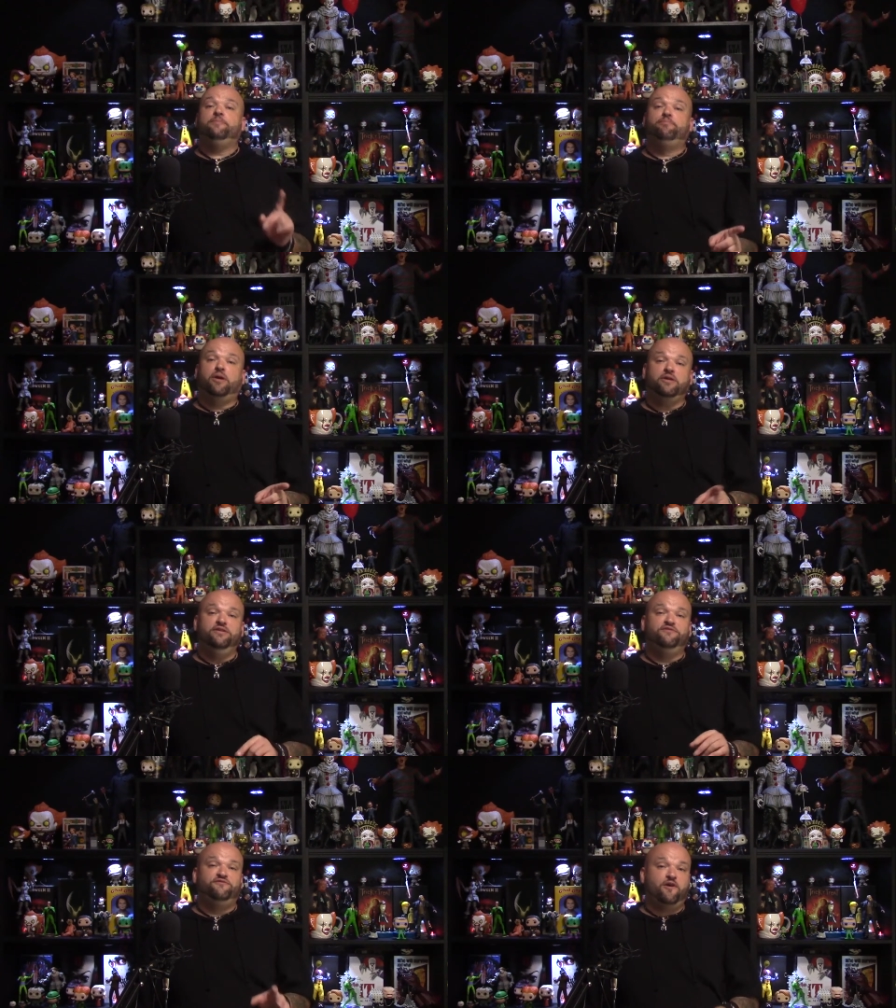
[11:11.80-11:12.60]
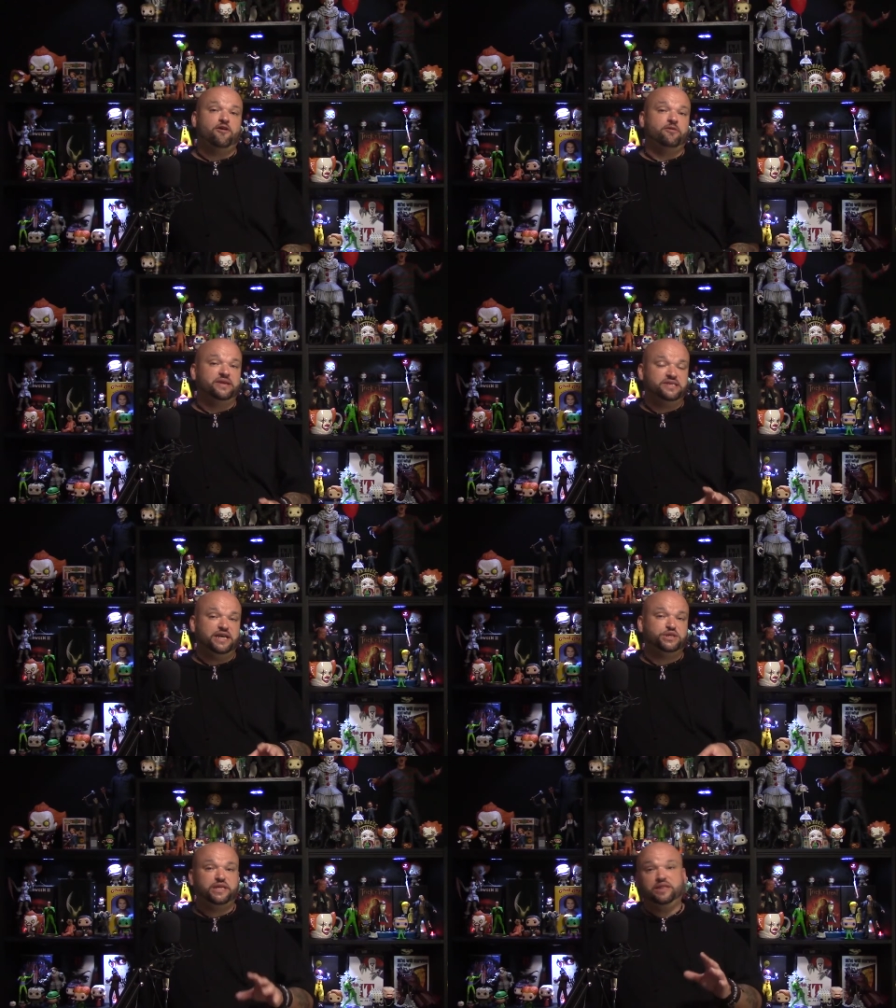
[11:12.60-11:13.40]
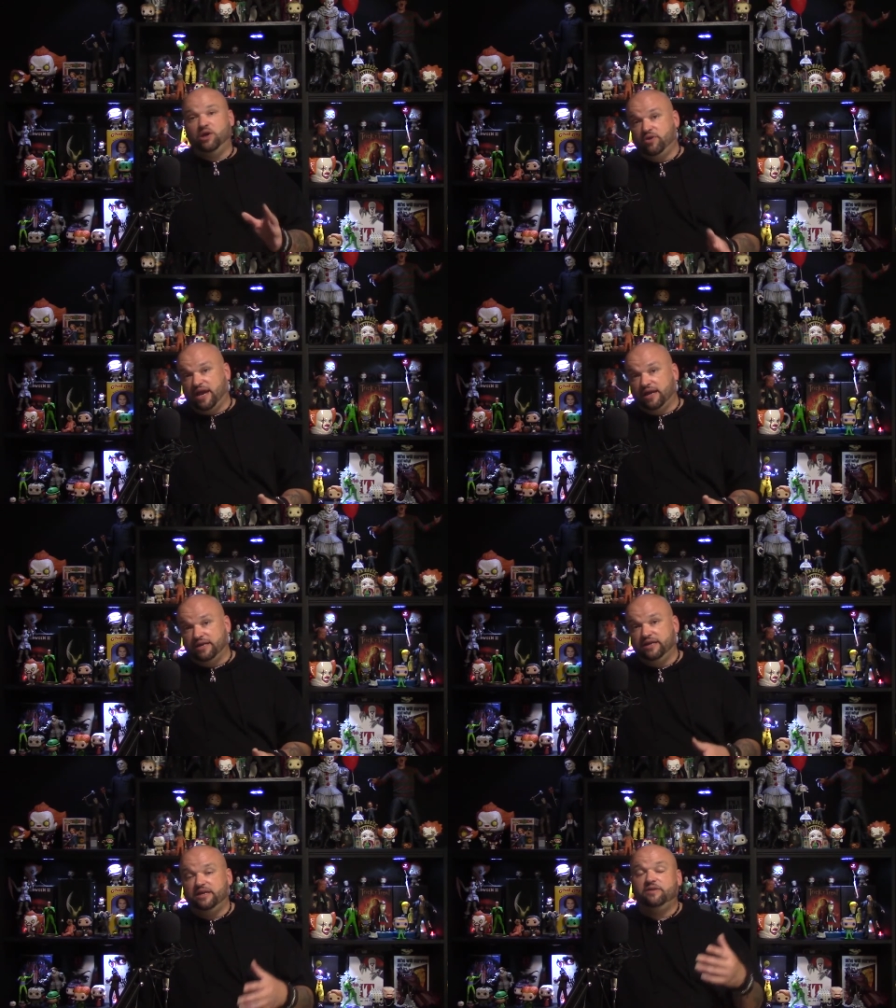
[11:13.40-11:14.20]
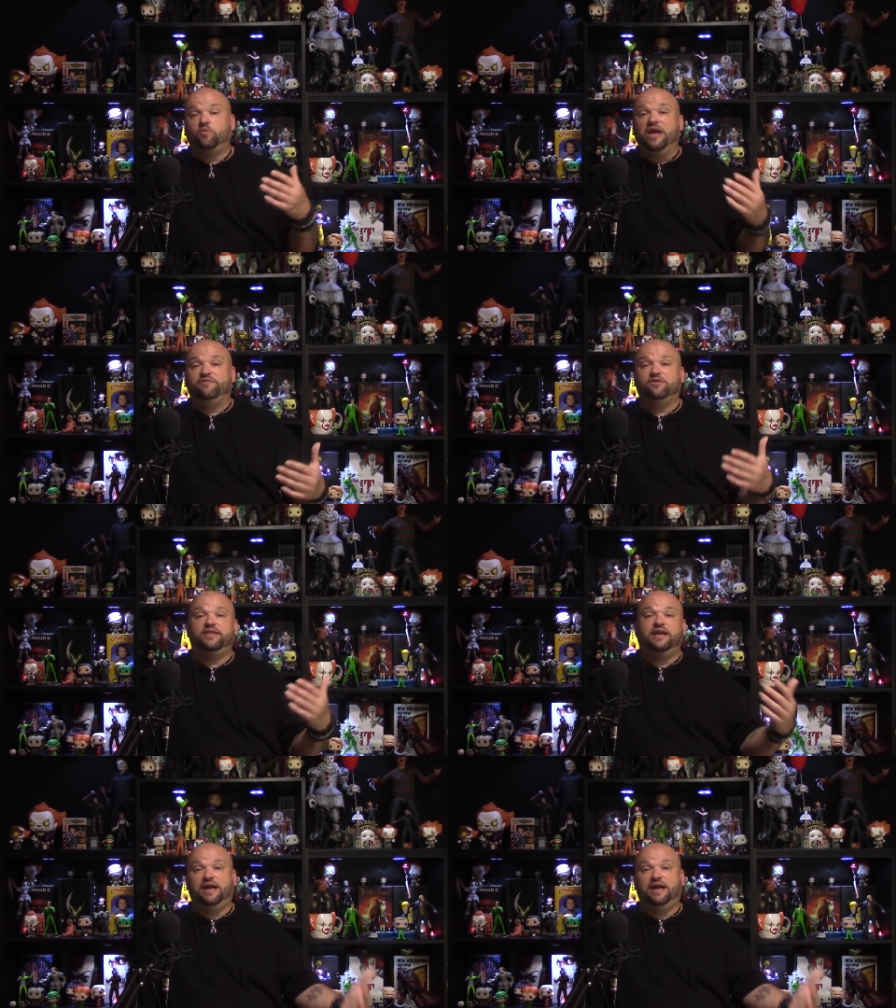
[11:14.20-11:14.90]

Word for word: the Barton farm is actually located in Waverly,